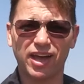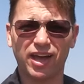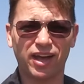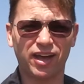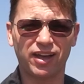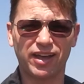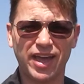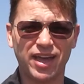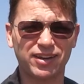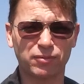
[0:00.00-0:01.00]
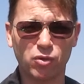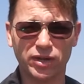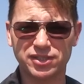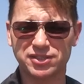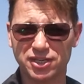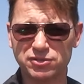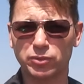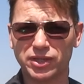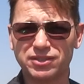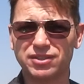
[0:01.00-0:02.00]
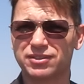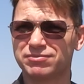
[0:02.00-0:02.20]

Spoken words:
and I'm quite successful with it.